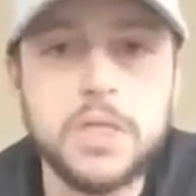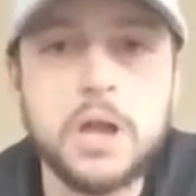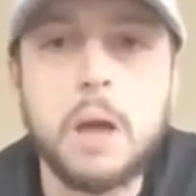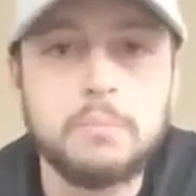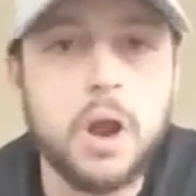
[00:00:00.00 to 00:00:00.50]

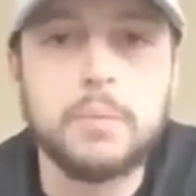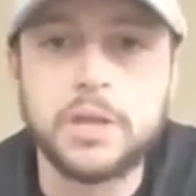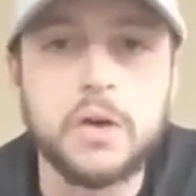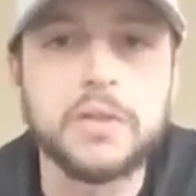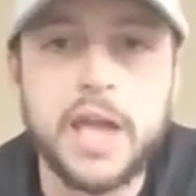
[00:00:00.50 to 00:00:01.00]
I'll
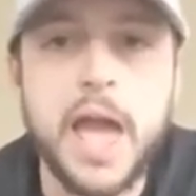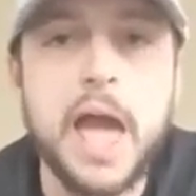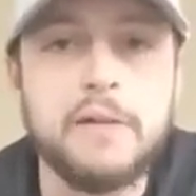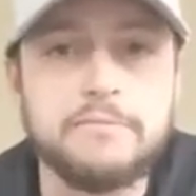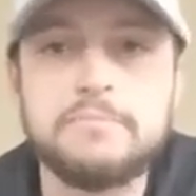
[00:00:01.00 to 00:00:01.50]
probably only
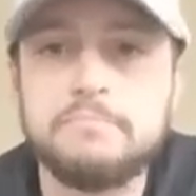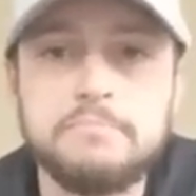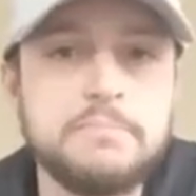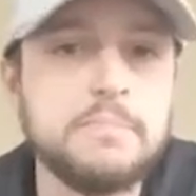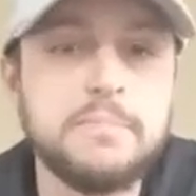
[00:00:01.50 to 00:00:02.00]
have
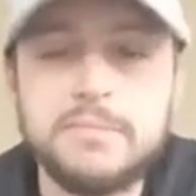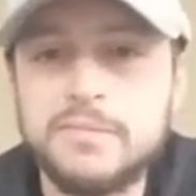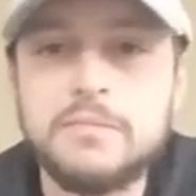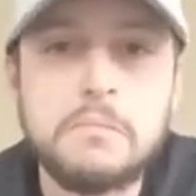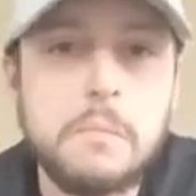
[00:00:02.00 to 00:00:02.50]

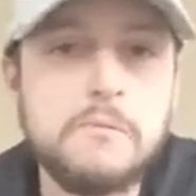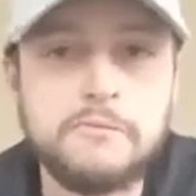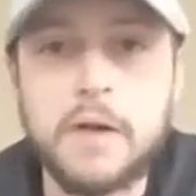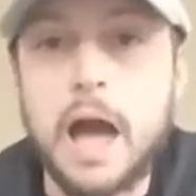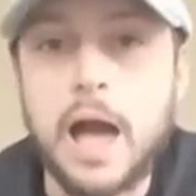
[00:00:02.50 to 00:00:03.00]

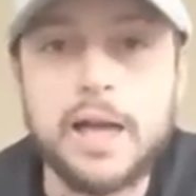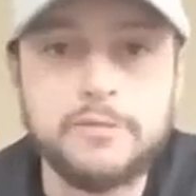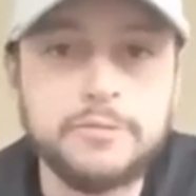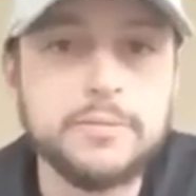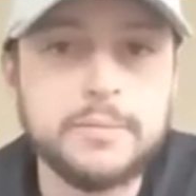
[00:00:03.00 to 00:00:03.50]

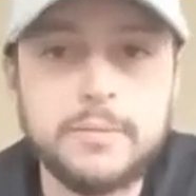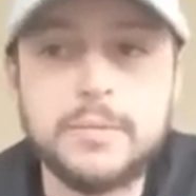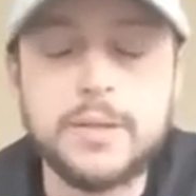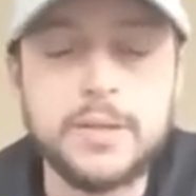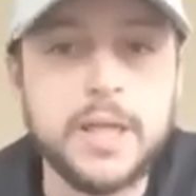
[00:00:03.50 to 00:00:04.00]
5.
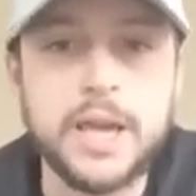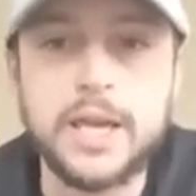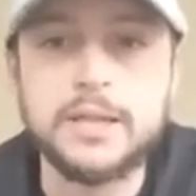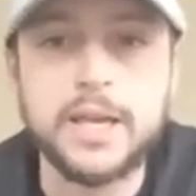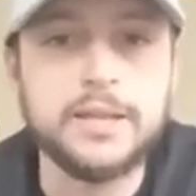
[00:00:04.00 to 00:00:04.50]

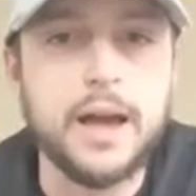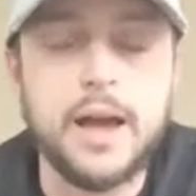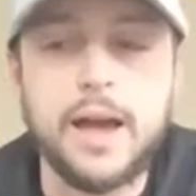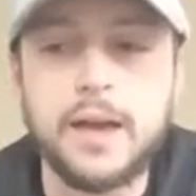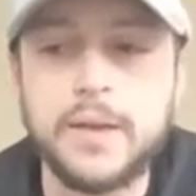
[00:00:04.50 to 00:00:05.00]
They
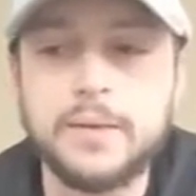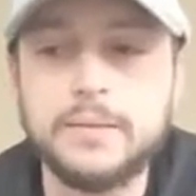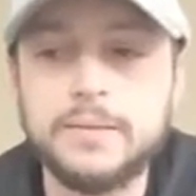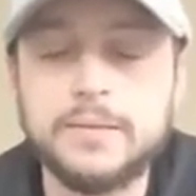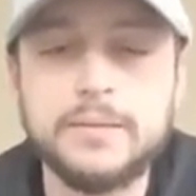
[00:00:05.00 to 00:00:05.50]
die
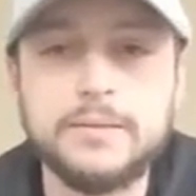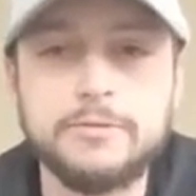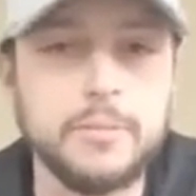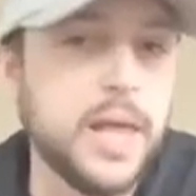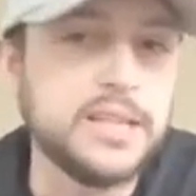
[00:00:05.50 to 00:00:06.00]

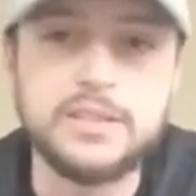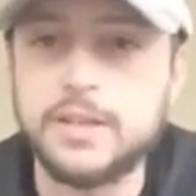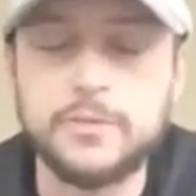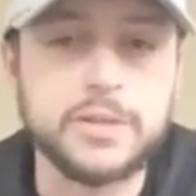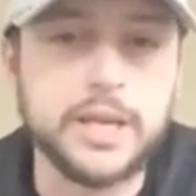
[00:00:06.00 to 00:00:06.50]
from lots of
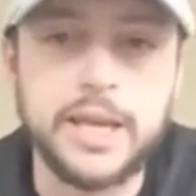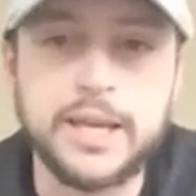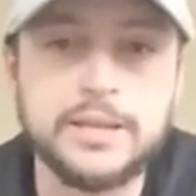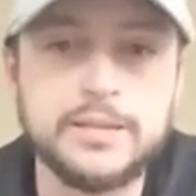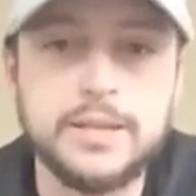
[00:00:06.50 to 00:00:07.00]
different
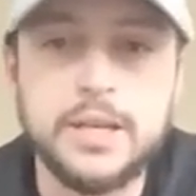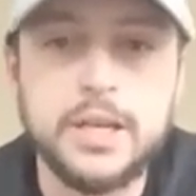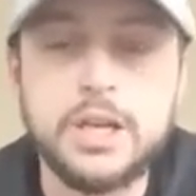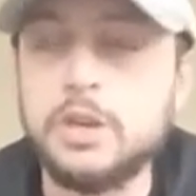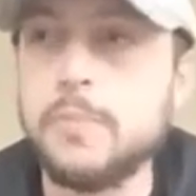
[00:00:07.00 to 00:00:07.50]
things.
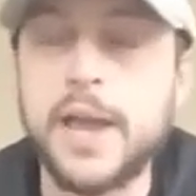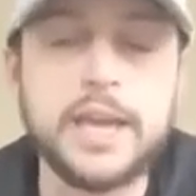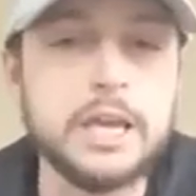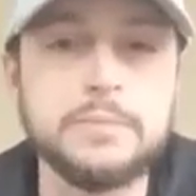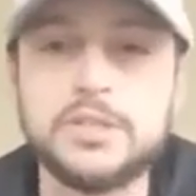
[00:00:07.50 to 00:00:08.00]
You might
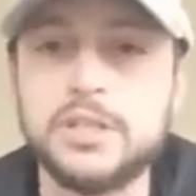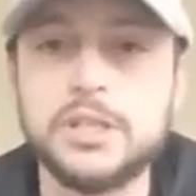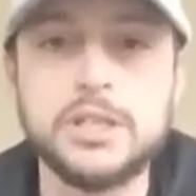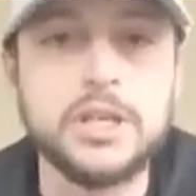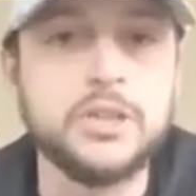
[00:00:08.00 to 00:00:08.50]
get them
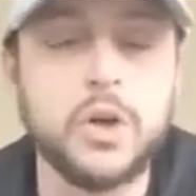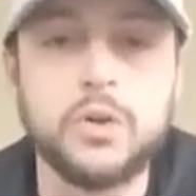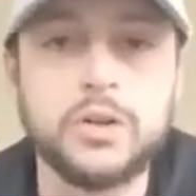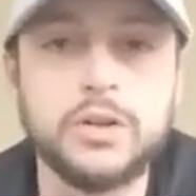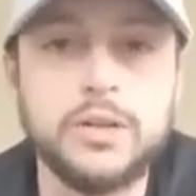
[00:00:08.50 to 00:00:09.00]
to
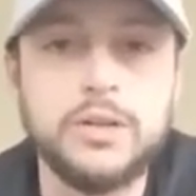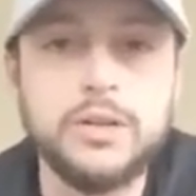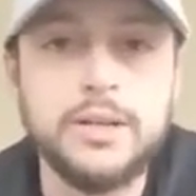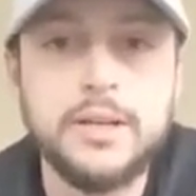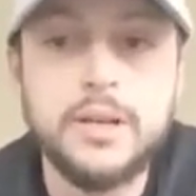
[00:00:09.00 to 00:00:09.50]
adulthood,
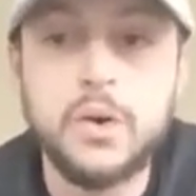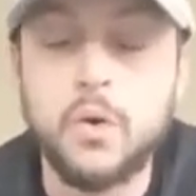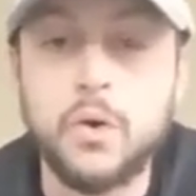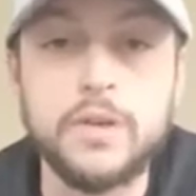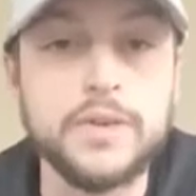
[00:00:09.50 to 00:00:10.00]

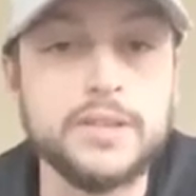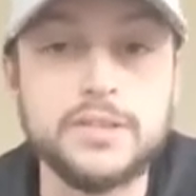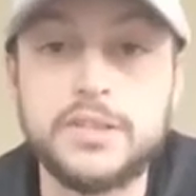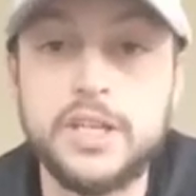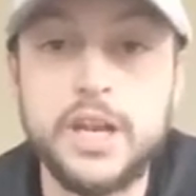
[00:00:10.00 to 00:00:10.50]
or even as
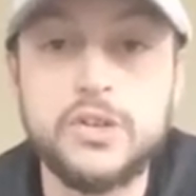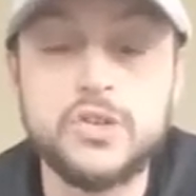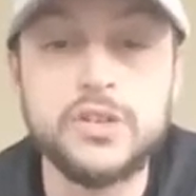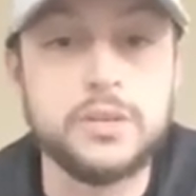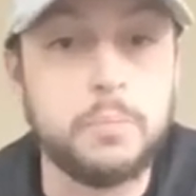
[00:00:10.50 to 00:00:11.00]
a
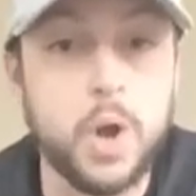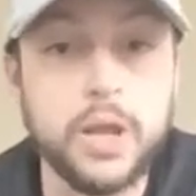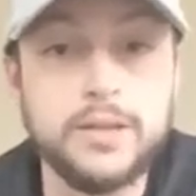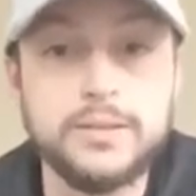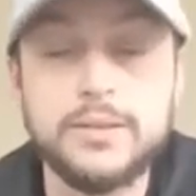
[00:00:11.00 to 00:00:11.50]
teenager, as a pullet,